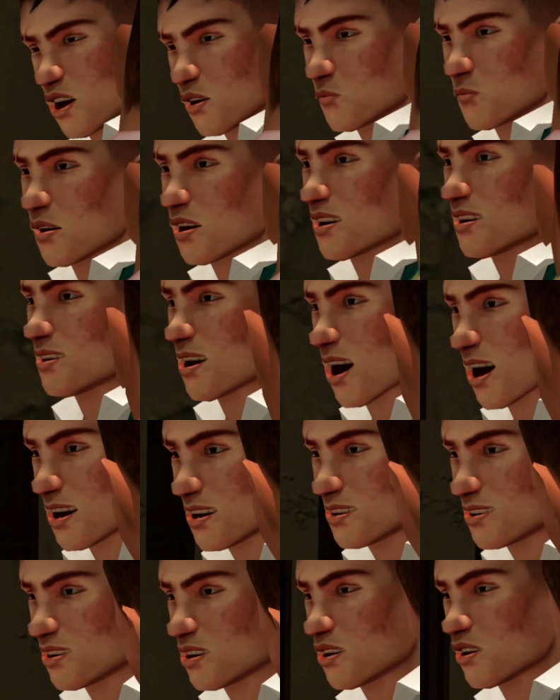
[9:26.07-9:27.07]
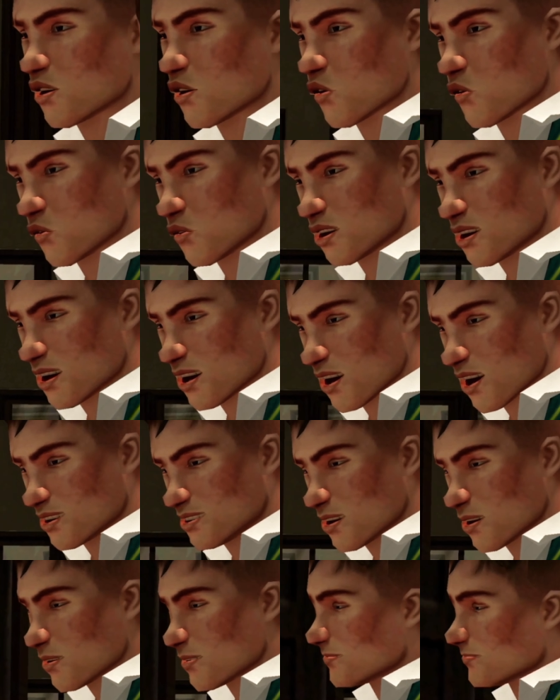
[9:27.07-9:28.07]
I'm just being nice to the new
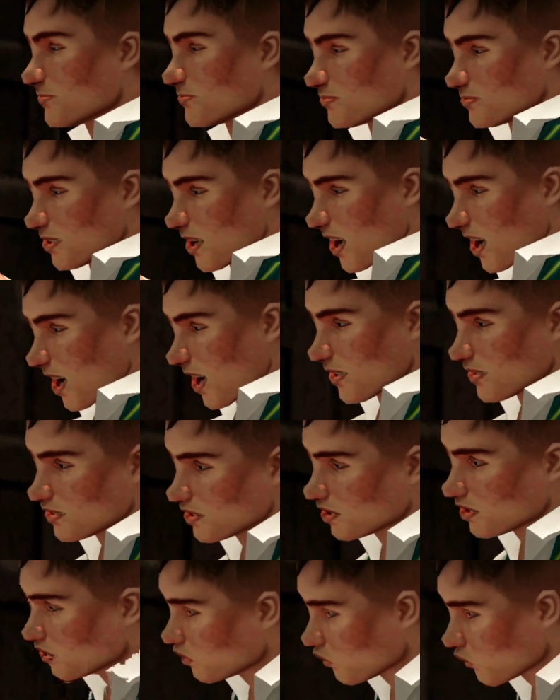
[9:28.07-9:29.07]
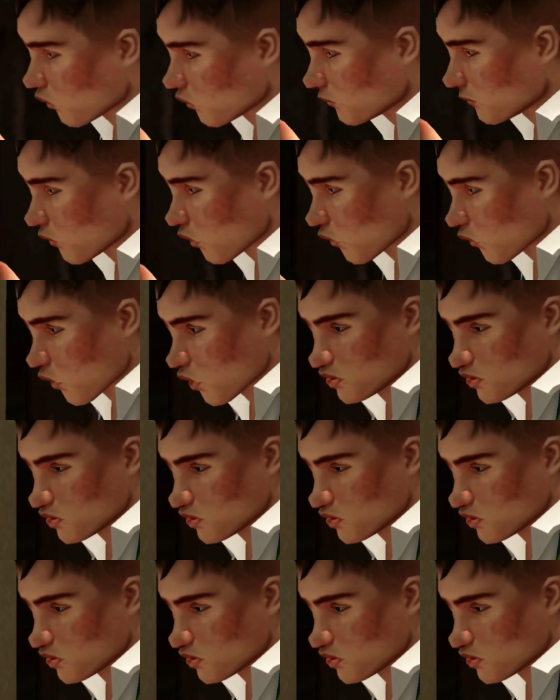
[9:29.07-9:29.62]
kid as he passes through